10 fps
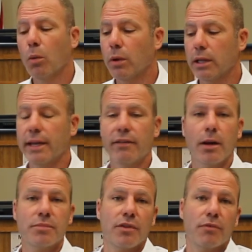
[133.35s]
We leave it
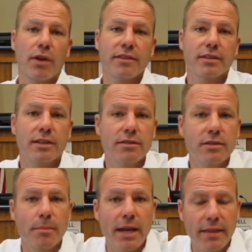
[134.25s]
up to the residents
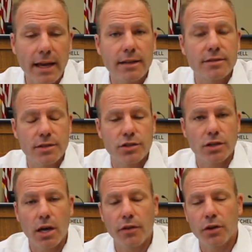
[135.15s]
to make that
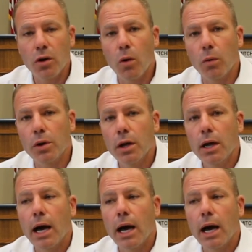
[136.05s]
decision on their own.